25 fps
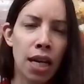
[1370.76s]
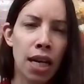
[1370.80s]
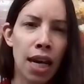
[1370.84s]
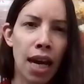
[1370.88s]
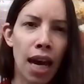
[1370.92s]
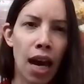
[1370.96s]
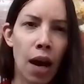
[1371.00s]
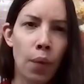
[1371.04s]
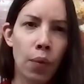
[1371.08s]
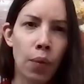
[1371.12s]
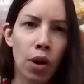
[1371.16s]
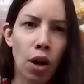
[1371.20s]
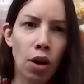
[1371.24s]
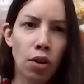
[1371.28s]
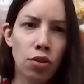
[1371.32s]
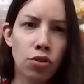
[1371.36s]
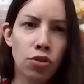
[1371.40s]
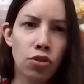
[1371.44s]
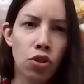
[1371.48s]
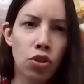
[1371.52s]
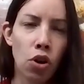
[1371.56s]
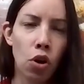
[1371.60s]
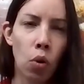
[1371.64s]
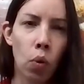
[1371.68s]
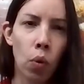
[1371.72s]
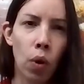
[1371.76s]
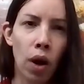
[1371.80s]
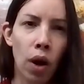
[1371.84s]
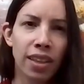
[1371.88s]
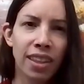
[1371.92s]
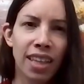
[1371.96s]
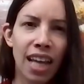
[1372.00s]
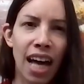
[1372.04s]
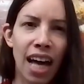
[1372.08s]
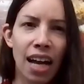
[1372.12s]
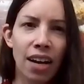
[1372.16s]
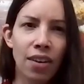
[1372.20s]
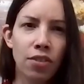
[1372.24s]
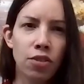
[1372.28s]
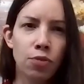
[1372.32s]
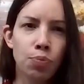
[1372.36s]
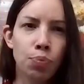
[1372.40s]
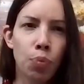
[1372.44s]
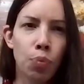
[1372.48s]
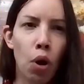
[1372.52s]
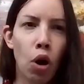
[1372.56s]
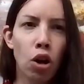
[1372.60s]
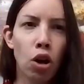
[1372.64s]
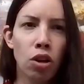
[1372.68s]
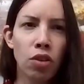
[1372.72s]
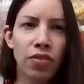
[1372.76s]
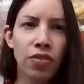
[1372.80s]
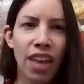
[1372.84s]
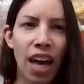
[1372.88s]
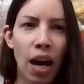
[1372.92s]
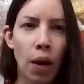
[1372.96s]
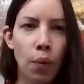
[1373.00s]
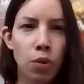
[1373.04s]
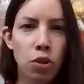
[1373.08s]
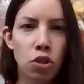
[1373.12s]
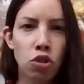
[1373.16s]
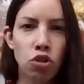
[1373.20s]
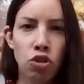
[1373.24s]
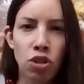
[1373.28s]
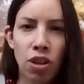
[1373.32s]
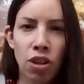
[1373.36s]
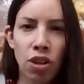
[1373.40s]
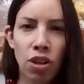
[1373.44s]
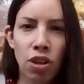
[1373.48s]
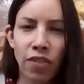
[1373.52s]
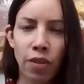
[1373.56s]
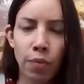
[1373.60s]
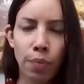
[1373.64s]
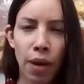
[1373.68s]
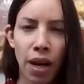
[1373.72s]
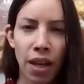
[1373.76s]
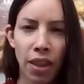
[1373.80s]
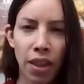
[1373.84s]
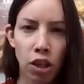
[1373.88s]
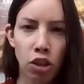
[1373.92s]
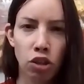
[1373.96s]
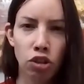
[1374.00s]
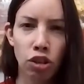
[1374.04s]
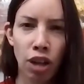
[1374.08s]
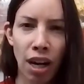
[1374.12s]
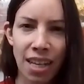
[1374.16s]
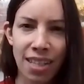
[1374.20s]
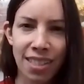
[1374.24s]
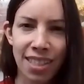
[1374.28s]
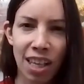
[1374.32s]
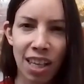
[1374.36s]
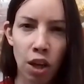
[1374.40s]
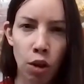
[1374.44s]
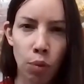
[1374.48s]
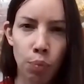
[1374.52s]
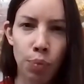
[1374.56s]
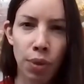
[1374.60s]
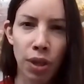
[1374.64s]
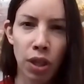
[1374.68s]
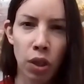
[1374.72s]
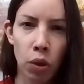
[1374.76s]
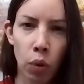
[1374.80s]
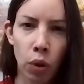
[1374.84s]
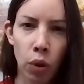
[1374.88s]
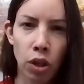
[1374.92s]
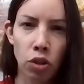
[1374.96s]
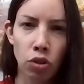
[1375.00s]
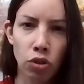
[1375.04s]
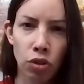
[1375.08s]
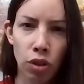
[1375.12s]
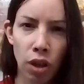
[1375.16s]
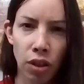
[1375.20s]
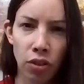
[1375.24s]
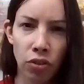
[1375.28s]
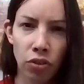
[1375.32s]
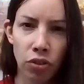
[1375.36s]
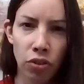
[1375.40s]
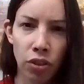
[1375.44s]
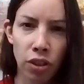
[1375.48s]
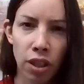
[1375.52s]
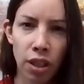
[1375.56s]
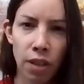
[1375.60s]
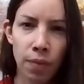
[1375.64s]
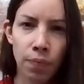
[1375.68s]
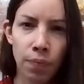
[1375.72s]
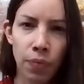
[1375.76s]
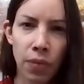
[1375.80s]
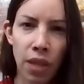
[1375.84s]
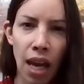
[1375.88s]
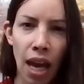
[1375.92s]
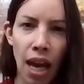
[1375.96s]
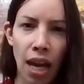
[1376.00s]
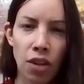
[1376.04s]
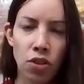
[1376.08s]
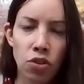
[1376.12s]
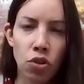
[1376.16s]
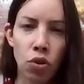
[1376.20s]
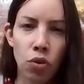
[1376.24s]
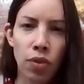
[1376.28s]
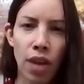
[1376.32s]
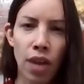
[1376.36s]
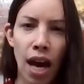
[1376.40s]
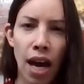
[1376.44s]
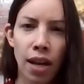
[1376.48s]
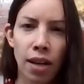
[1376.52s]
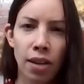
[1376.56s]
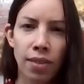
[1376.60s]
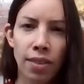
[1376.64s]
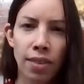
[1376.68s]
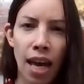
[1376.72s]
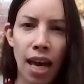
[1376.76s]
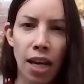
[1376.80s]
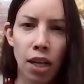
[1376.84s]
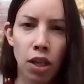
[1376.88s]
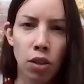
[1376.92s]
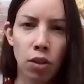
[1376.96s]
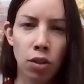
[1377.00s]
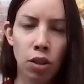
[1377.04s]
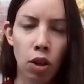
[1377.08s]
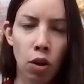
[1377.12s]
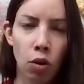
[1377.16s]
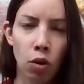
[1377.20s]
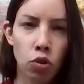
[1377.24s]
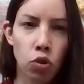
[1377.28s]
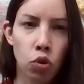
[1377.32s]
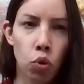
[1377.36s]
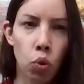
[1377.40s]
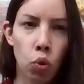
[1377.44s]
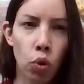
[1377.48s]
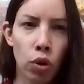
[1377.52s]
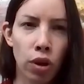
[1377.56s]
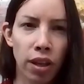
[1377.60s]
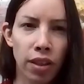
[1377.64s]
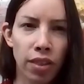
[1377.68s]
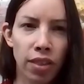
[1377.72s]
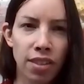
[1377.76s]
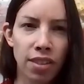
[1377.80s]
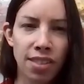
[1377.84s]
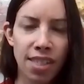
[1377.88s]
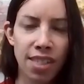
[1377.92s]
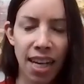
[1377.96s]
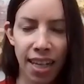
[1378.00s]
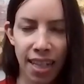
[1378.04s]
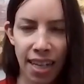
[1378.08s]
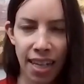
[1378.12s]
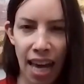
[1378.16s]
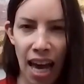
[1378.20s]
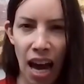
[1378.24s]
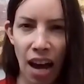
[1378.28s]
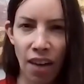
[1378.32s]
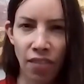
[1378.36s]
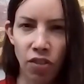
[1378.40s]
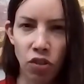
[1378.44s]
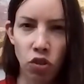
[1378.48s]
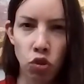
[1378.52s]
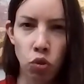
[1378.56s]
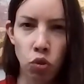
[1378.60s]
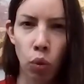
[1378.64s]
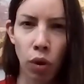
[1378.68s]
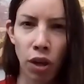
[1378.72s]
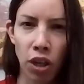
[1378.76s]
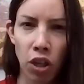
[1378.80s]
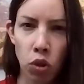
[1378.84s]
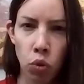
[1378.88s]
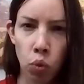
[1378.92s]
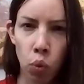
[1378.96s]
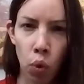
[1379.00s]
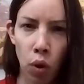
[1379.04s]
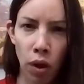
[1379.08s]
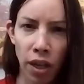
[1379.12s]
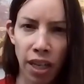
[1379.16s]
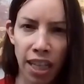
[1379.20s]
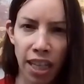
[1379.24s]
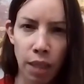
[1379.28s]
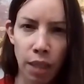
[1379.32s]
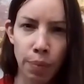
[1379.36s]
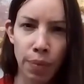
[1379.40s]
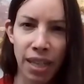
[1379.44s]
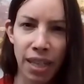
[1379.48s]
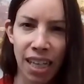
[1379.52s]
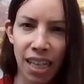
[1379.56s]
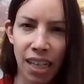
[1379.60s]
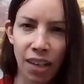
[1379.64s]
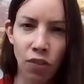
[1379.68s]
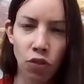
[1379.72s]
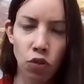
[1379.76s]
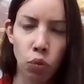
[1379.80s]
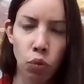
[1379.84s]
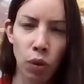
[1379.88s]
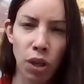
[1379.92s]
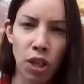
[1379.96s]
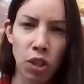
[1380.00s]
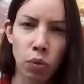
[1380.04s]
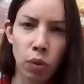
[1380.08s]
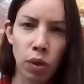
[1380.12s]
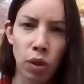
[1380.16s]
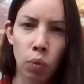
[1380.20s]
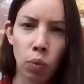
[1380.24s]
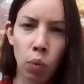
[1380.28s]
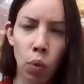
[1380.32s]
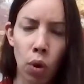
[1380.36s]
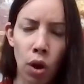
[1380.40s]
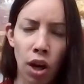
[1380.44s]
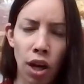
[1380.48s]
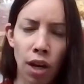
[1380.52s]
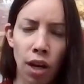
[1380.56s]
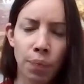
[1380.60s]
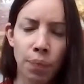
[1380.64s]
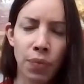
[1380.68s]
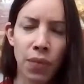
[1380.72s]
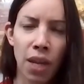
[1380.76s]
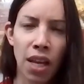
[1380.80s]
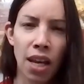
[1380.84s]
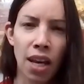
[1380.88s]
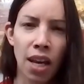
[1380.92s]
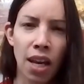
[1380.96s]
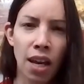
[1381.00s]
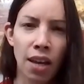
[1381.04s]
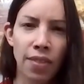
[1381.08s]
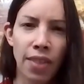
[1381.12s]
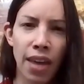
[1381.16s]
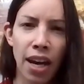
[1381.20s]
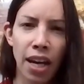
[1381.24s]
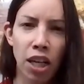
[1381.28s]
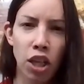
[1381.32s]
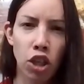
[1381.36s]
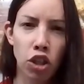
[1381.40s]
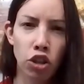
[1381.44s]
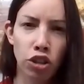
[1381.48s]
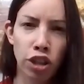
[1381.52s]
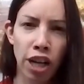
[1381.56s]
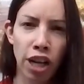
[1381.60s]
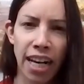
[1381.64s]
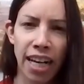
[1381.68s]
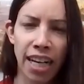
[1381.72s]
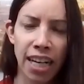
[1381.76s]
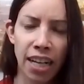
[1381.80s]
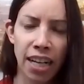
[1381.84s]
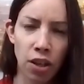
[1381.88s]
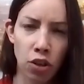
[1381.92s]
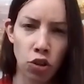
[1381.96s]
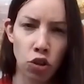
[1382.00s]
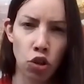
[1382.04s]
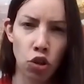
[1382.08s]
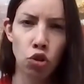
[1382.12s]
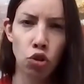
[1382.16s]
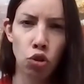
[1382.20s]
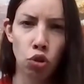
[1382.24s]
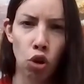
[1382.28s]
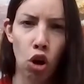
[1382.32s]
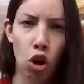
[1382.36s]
And we also, part of that was driven by the Grayscale Bitcoin Trust. And so that you know, during the second half of 2020 and the beginning of 2021, that created a neutral